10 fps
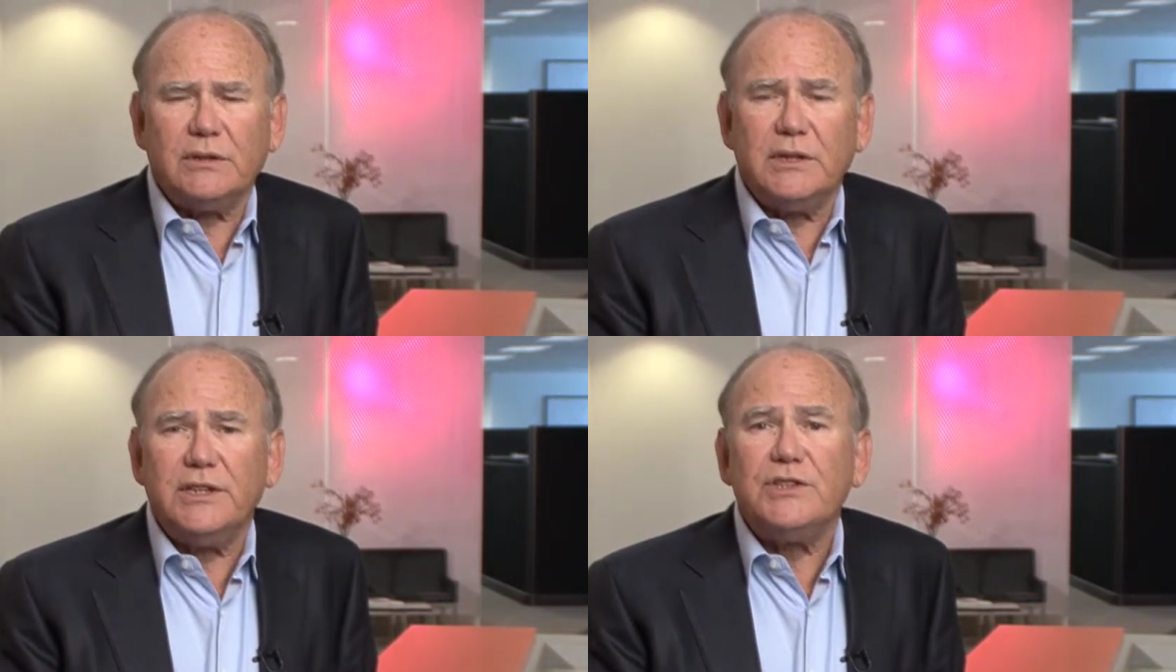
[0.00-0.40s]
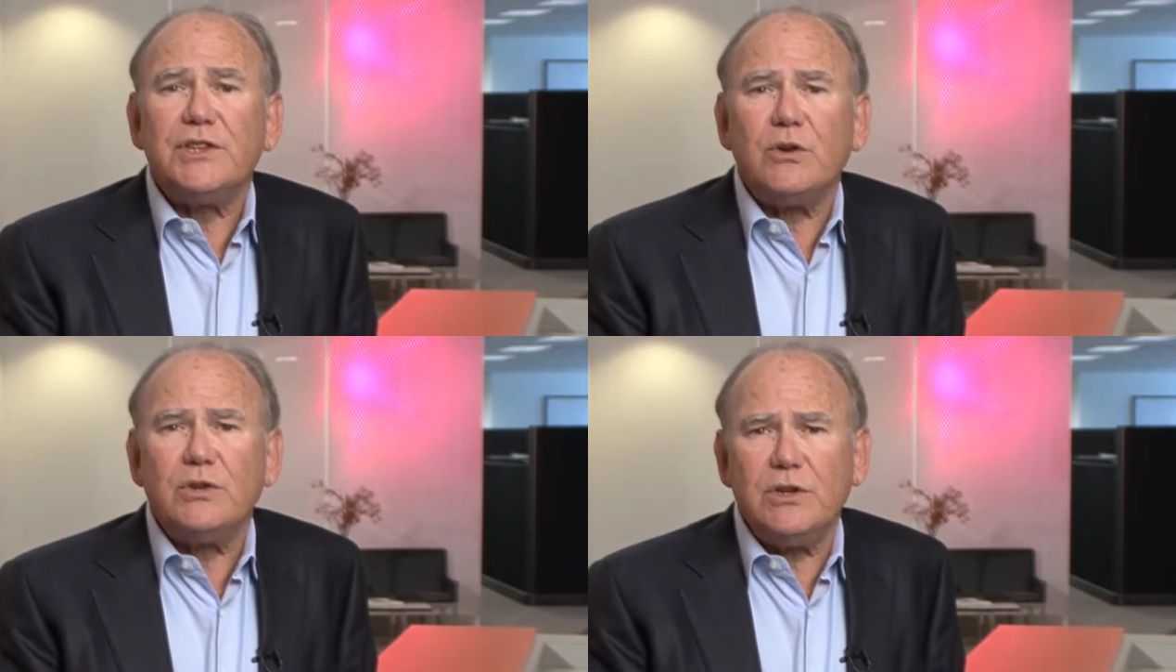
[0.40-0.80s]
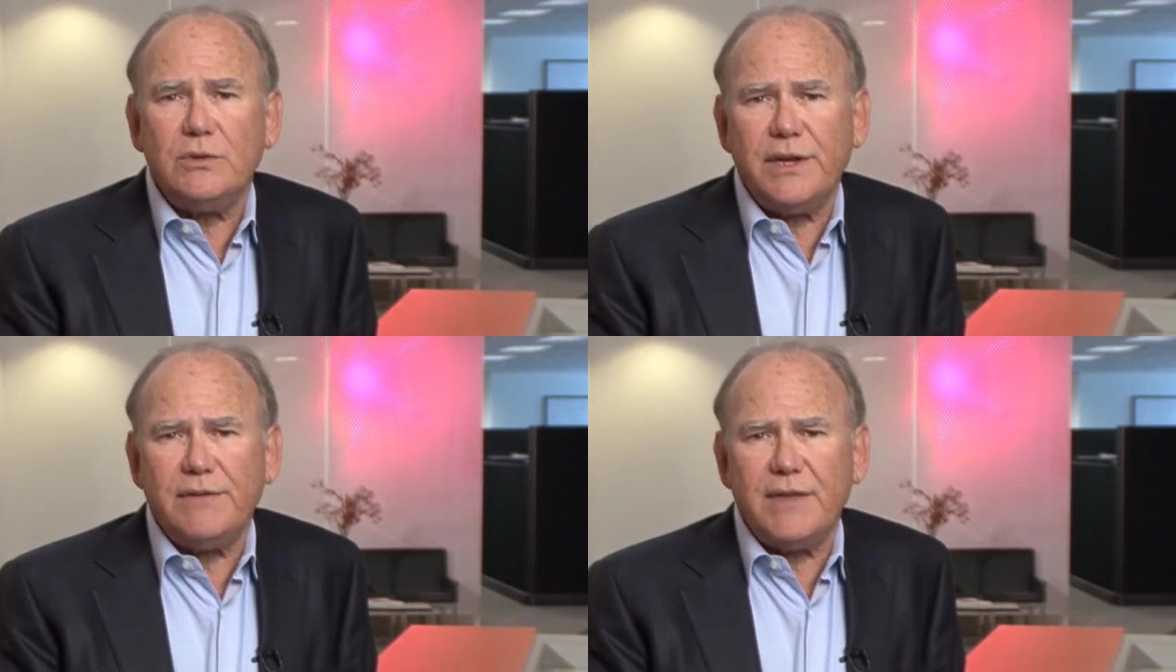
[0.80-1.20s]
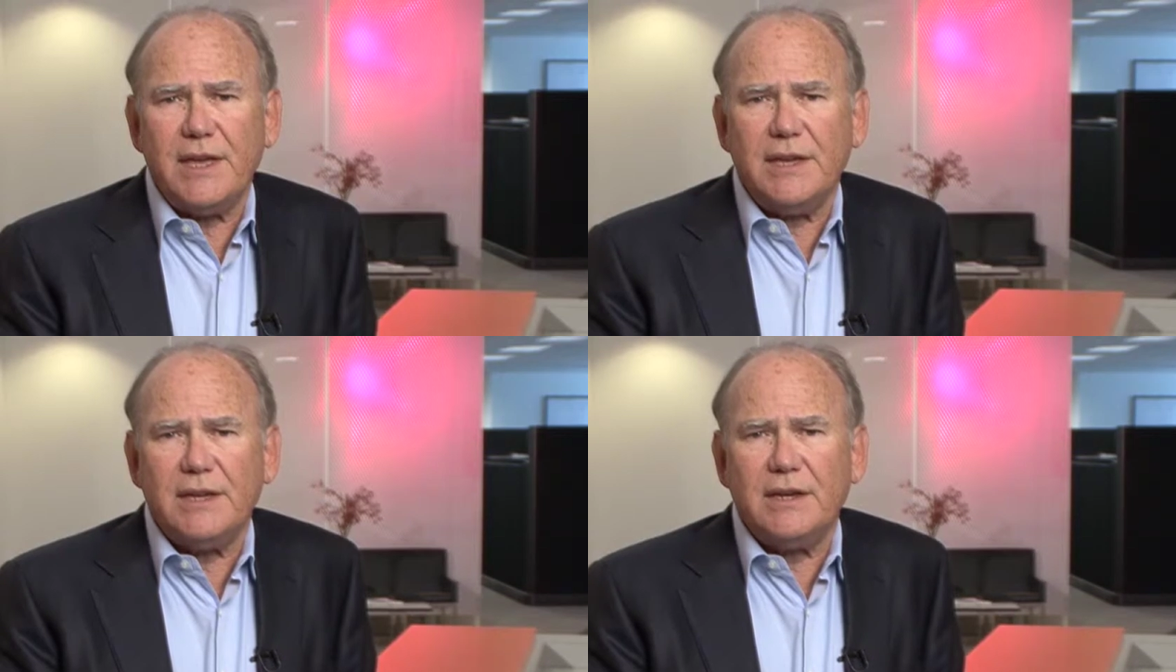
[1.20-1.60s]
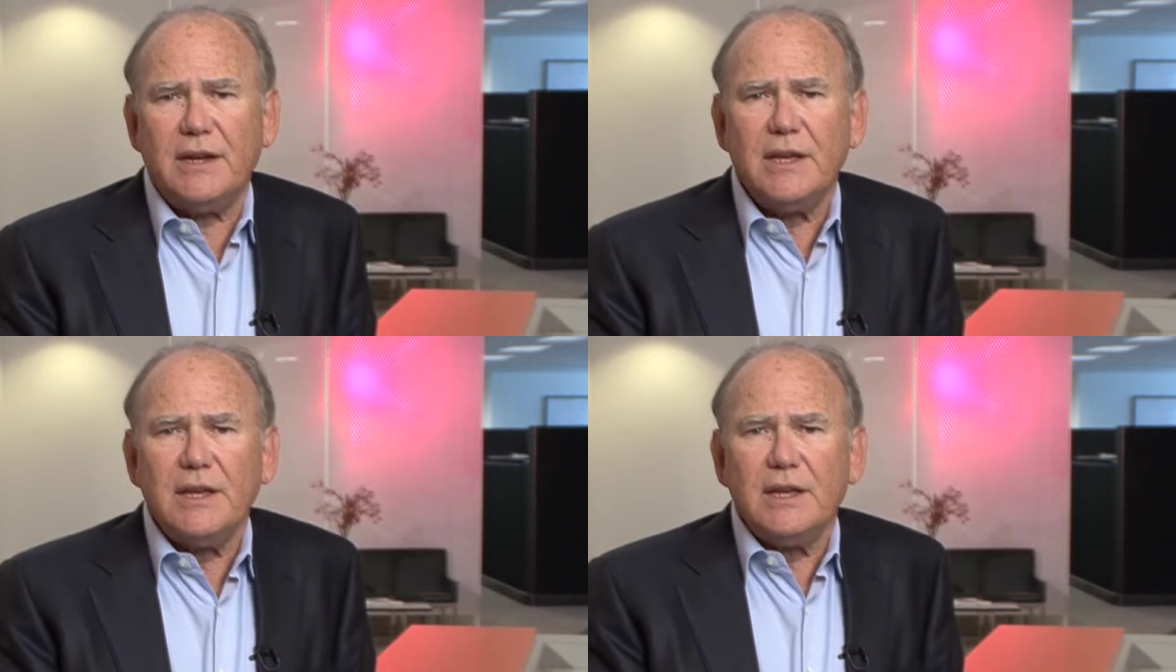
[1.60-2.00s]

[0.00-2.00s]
And in so doing, they can